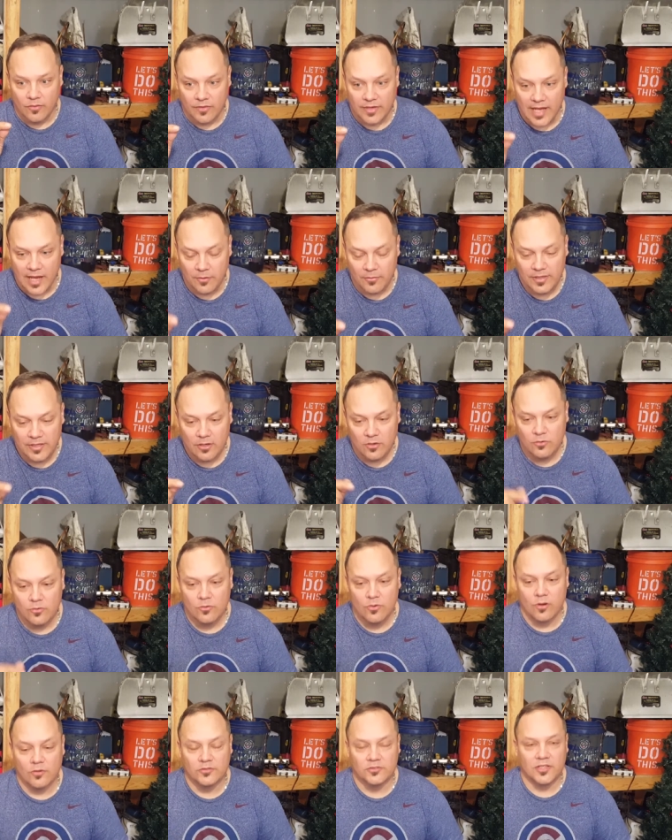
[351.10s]
now we know
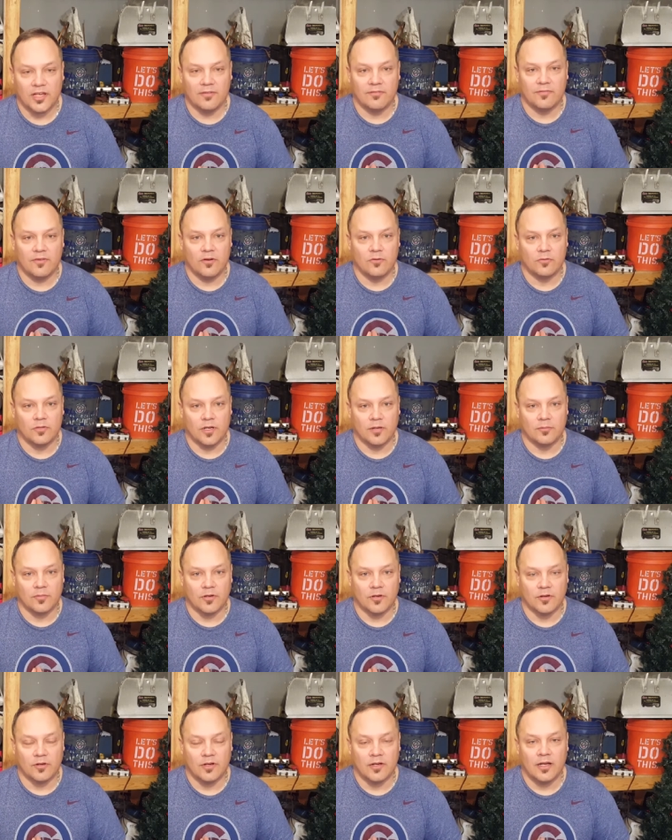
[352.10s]
who owns that phone
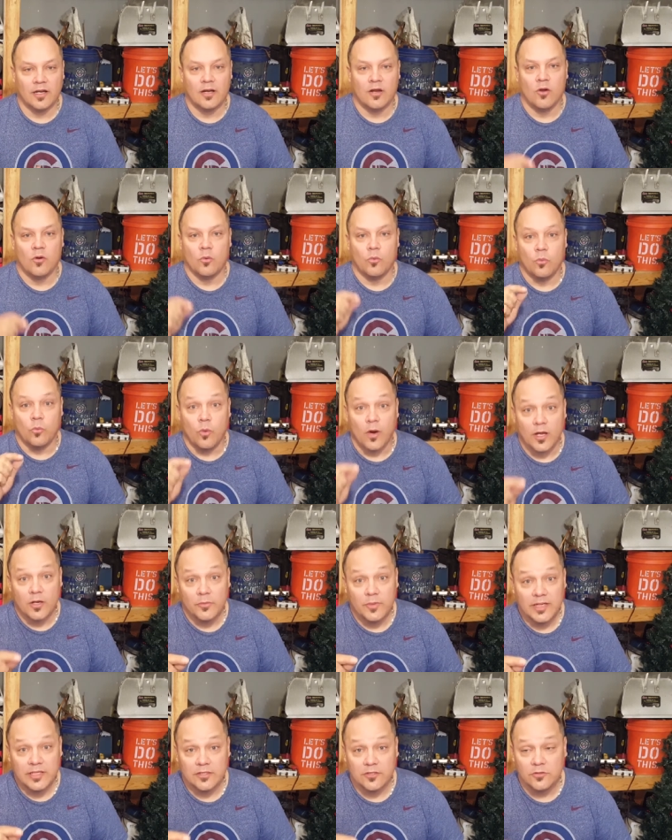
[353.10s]
number. What do
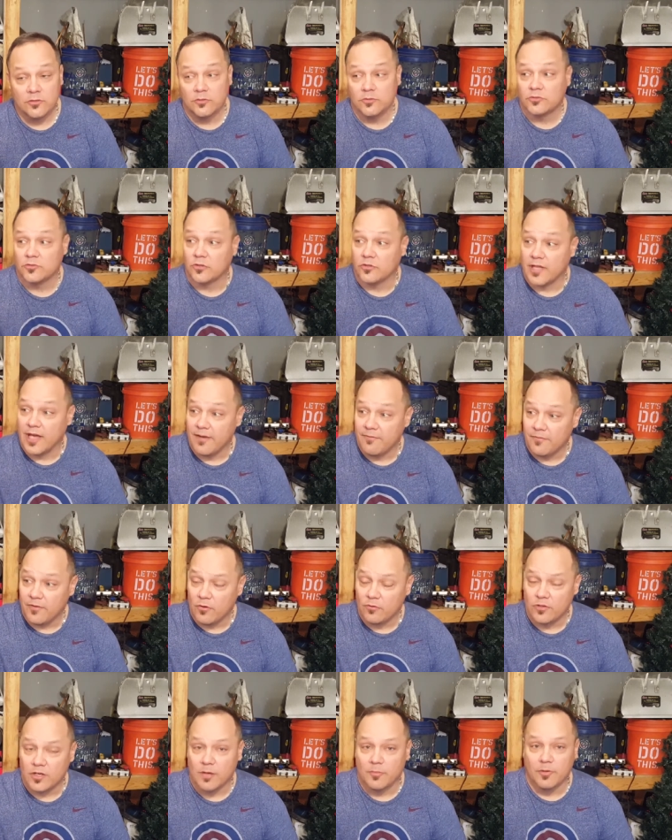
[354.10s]
we do so that
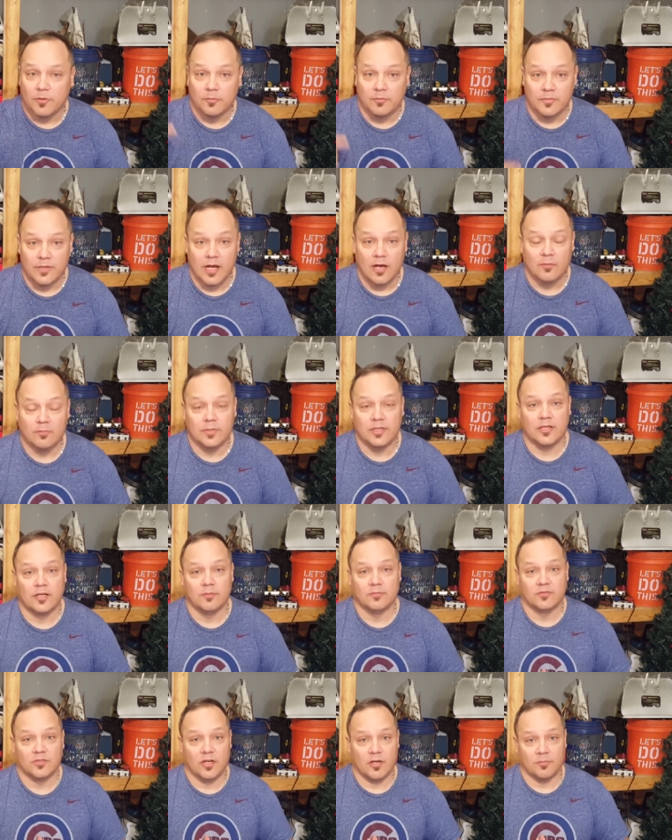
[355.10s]
phone number now
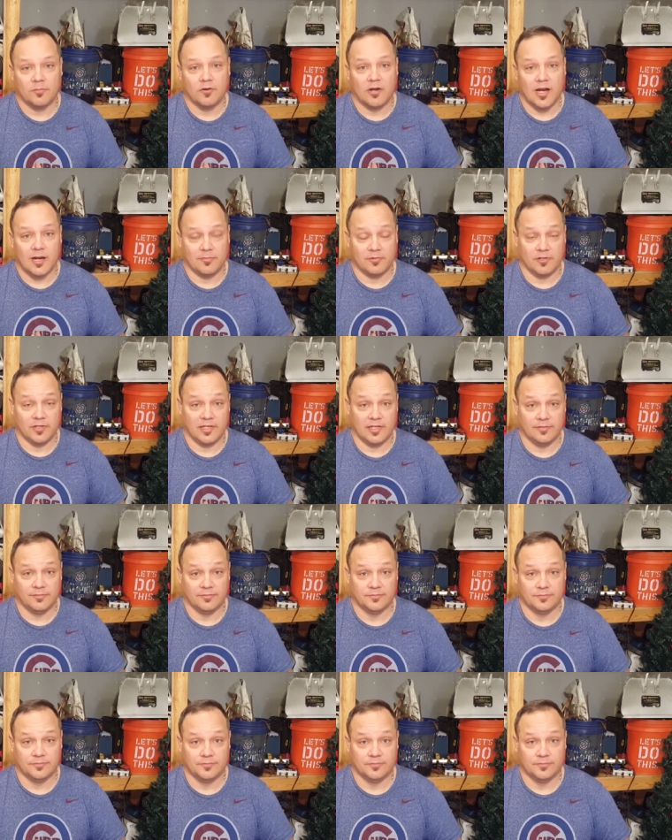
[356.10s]
becomes our property?